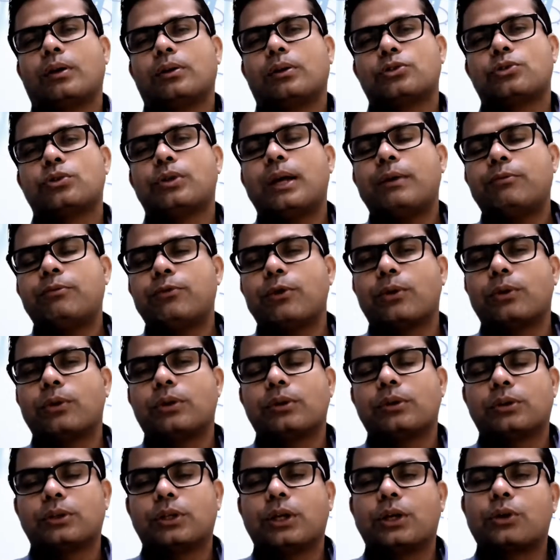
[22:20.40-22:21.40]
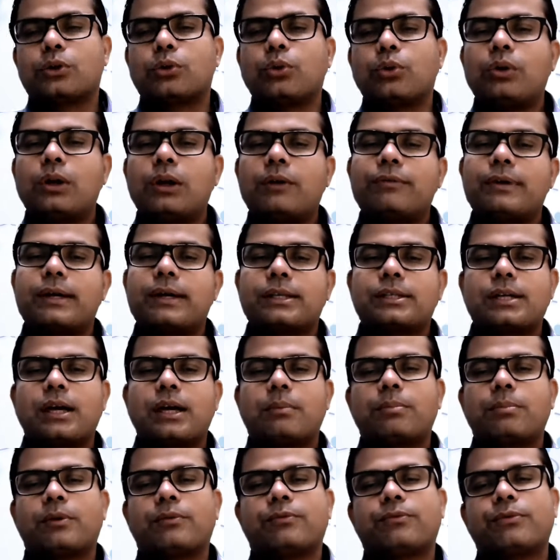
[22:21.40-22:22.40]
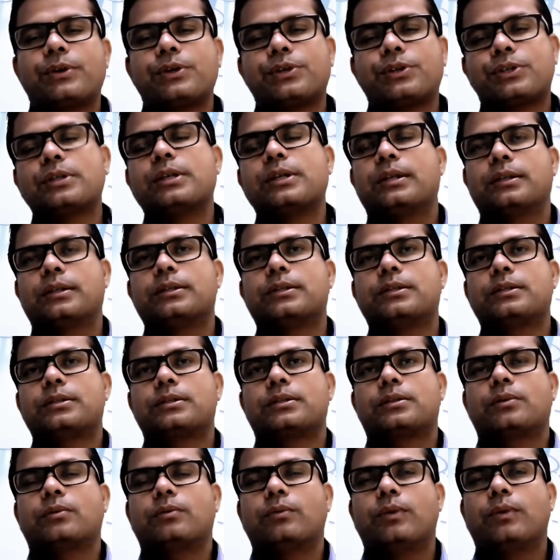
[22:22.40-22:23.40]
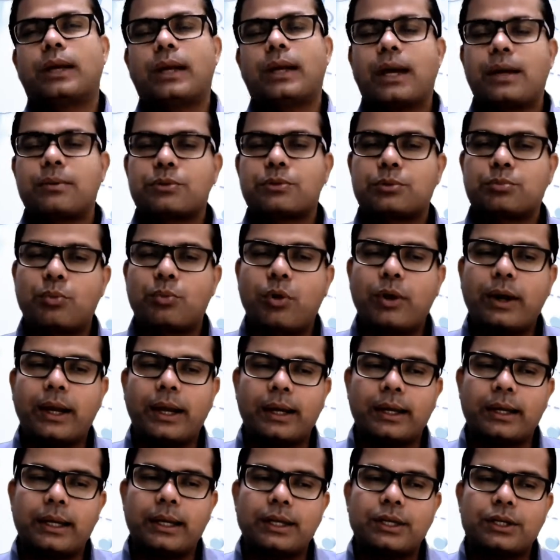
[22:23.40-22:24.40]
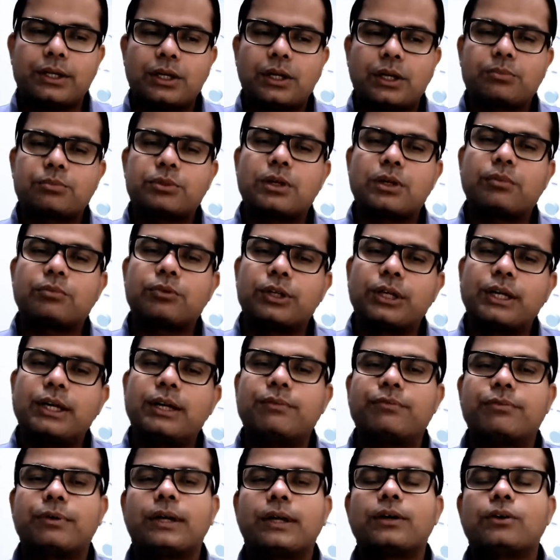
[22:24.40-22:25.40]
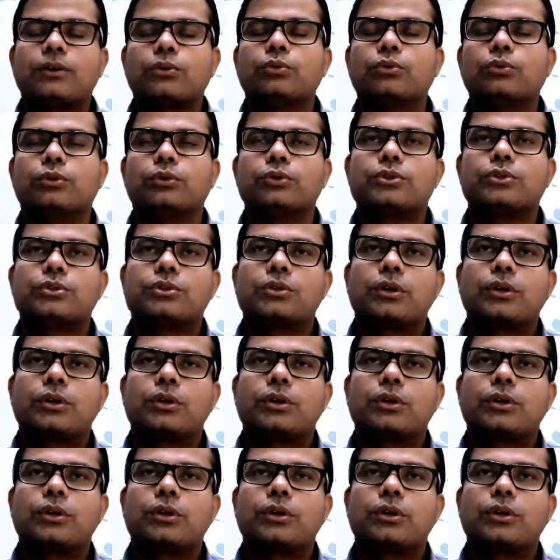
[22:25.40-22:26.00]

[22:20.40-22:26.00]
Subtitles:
So therefore, the role of HR professionals, what I have spoken in terms of three different roles,